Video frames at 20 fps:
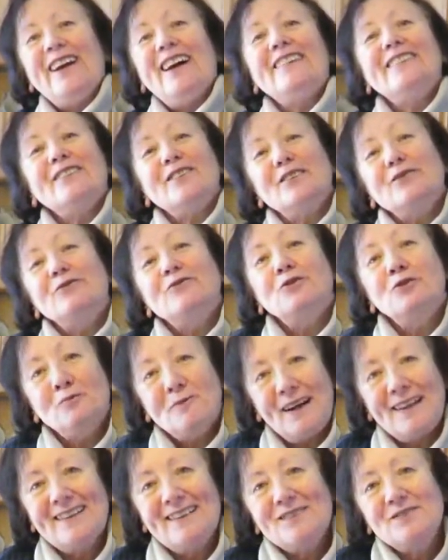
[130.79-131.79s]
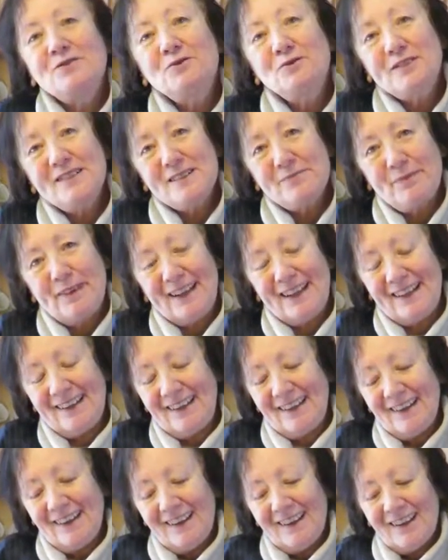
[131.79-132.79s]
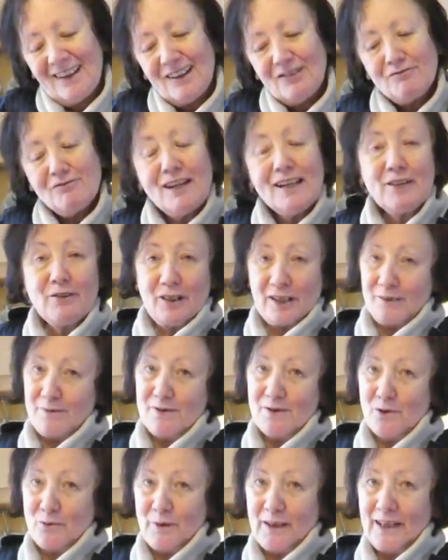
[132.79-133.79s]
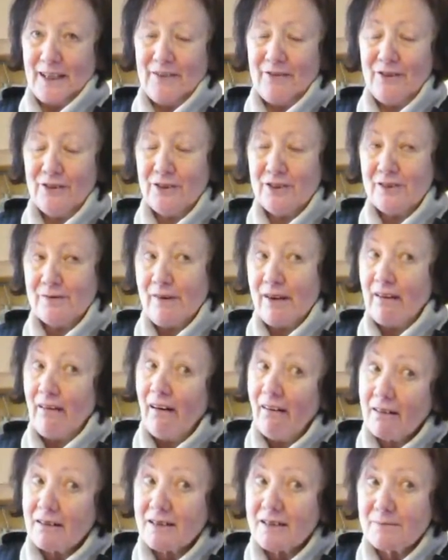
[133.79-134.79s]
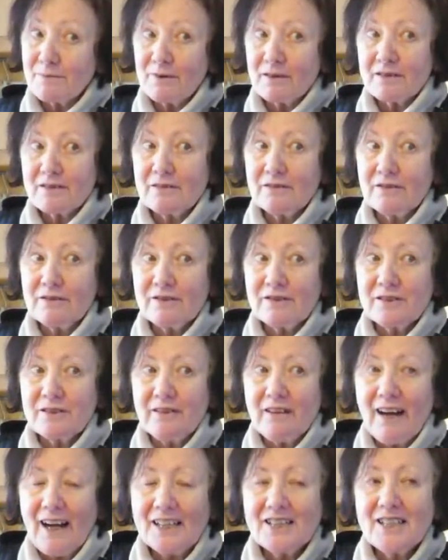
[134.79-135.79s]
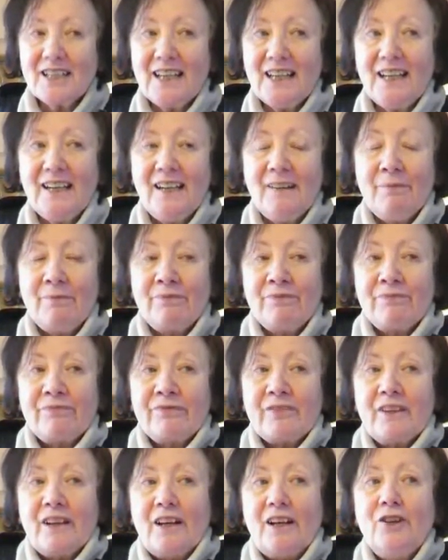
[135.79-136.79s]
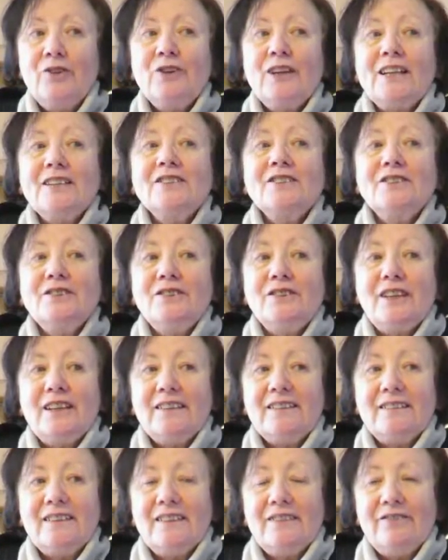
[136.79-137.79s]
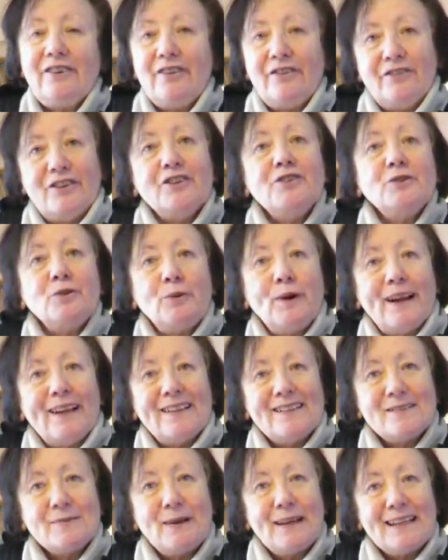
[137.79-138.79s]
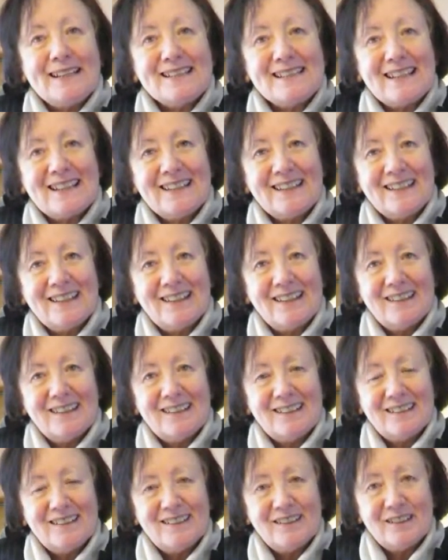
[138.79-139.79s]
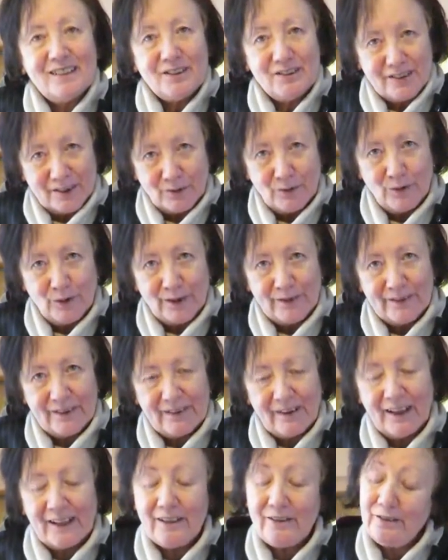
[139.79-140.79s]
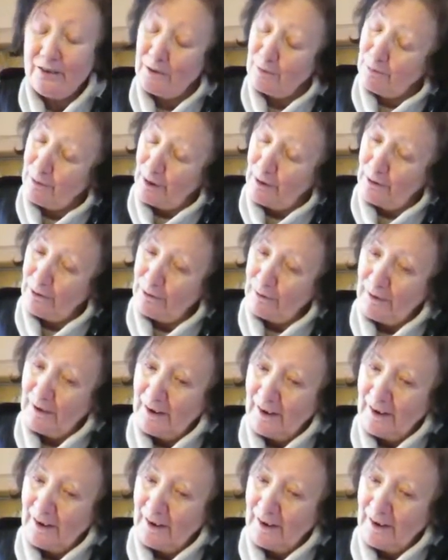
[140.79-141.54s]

And so the format has always been really quite absorbing. And if you're going to make artist books, of course, you are actually looking to do things in a very visual way as well as in using words. And I use both.